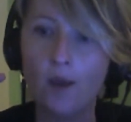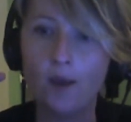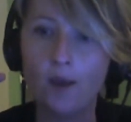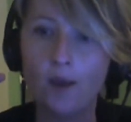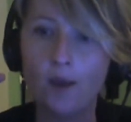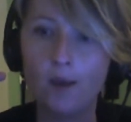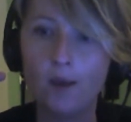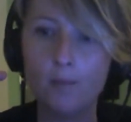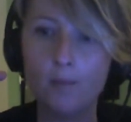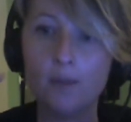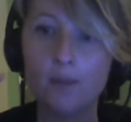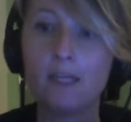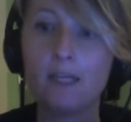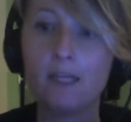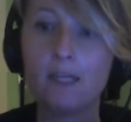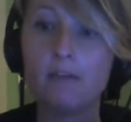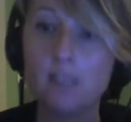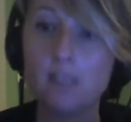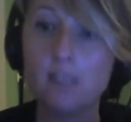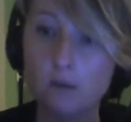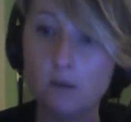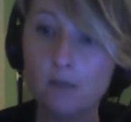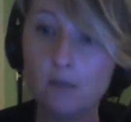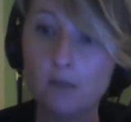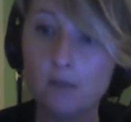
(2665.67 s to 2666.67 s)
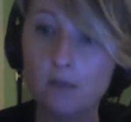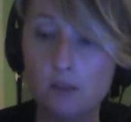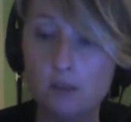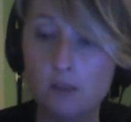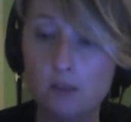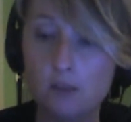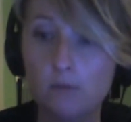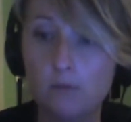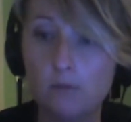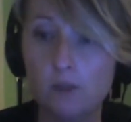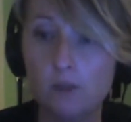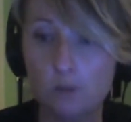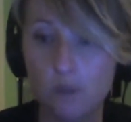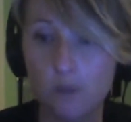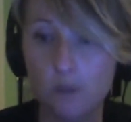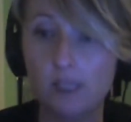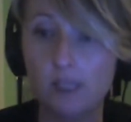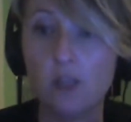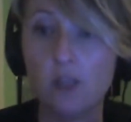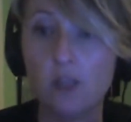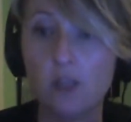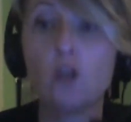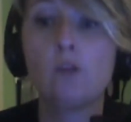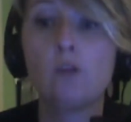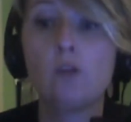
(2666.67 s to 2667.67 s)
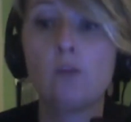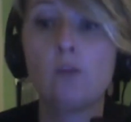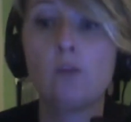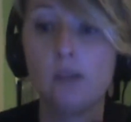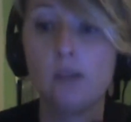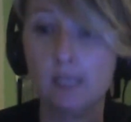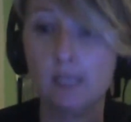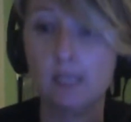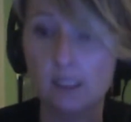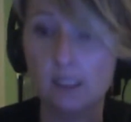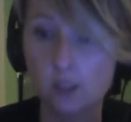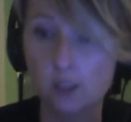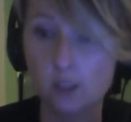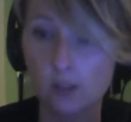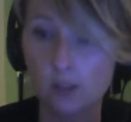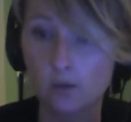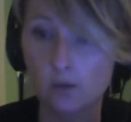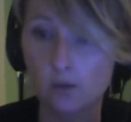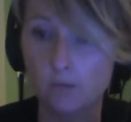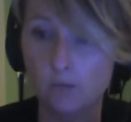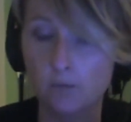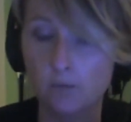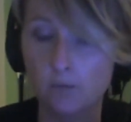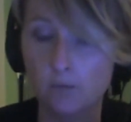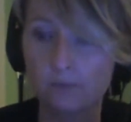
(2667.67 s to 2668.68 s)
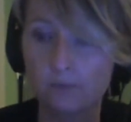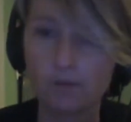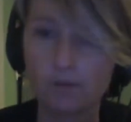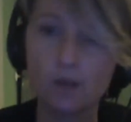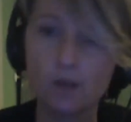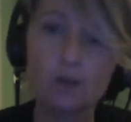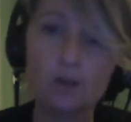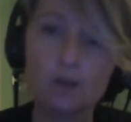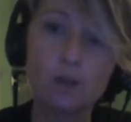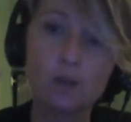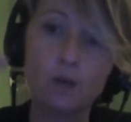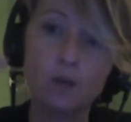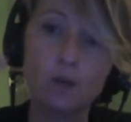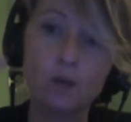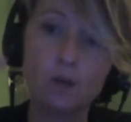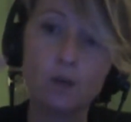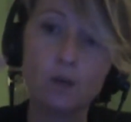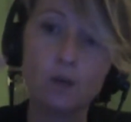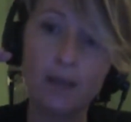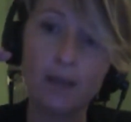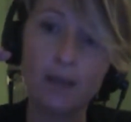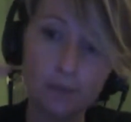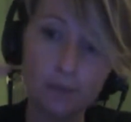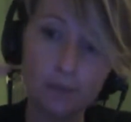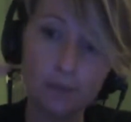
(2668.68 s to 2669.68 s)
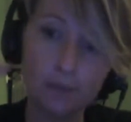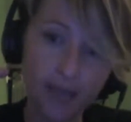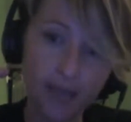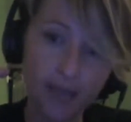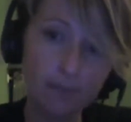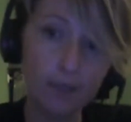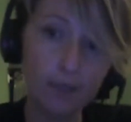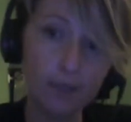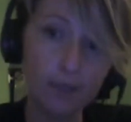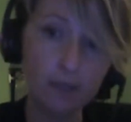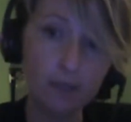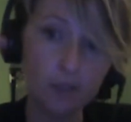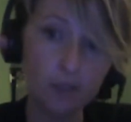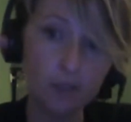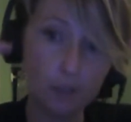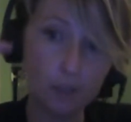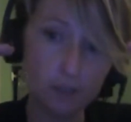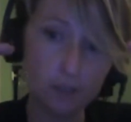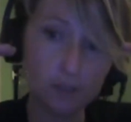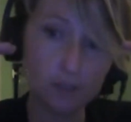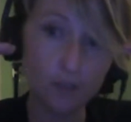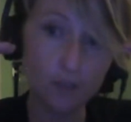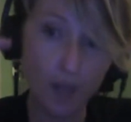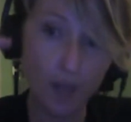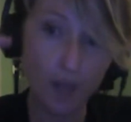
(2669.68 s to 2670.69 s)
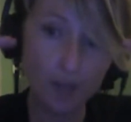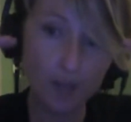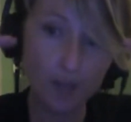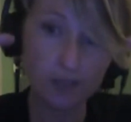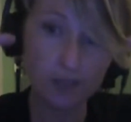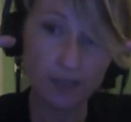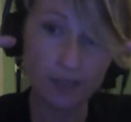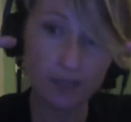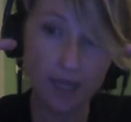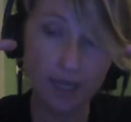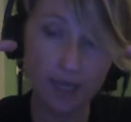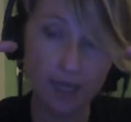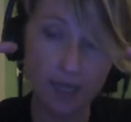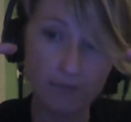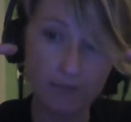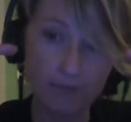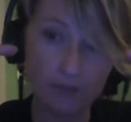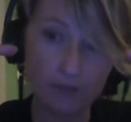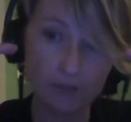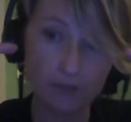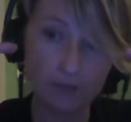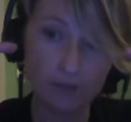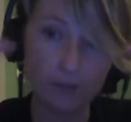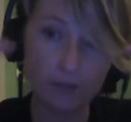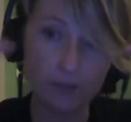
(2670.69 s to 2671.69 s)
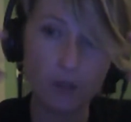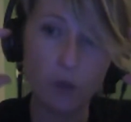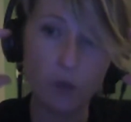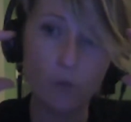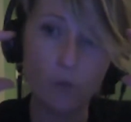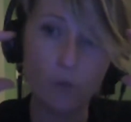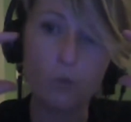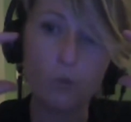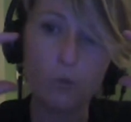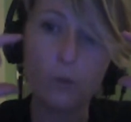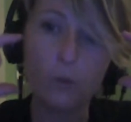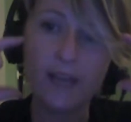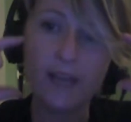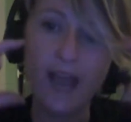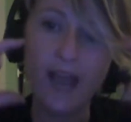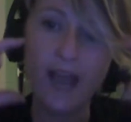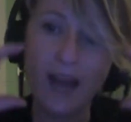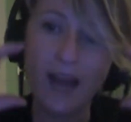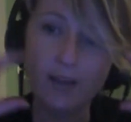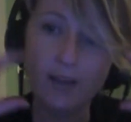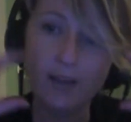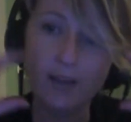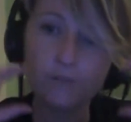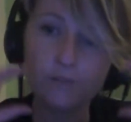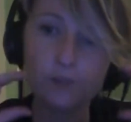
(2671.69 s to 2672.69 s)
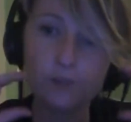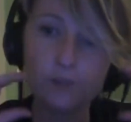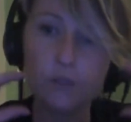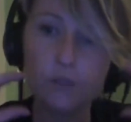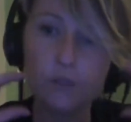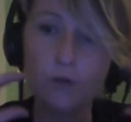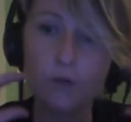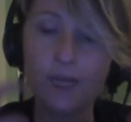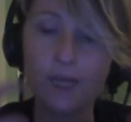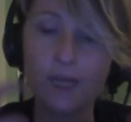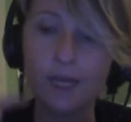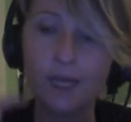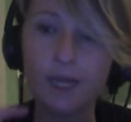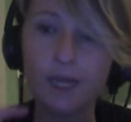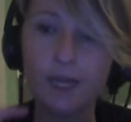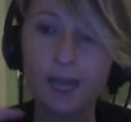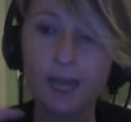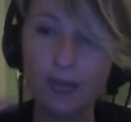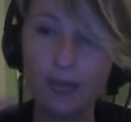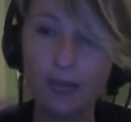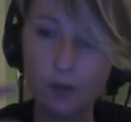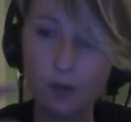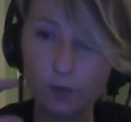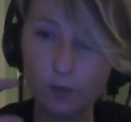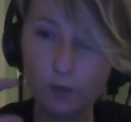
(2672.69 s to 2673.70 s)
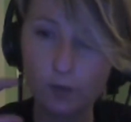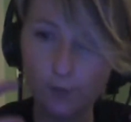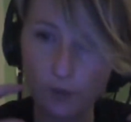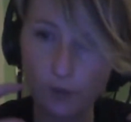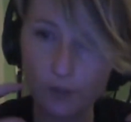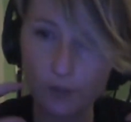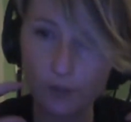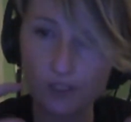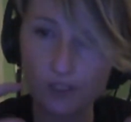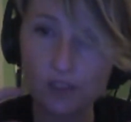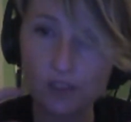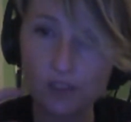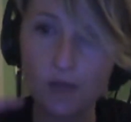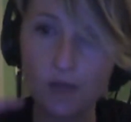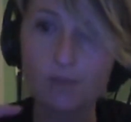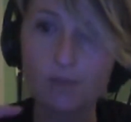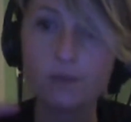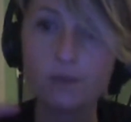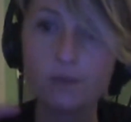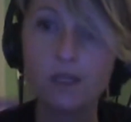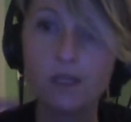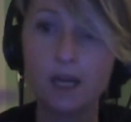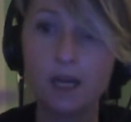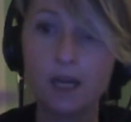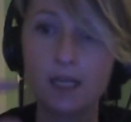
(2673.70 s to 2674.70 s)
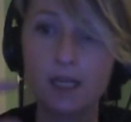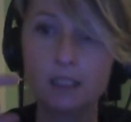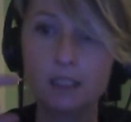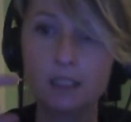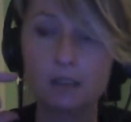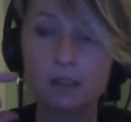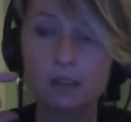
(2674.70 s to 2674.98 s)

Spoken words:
but there is only so much we can humanly do. So if we can't bring the students up to that level, allow for some kind of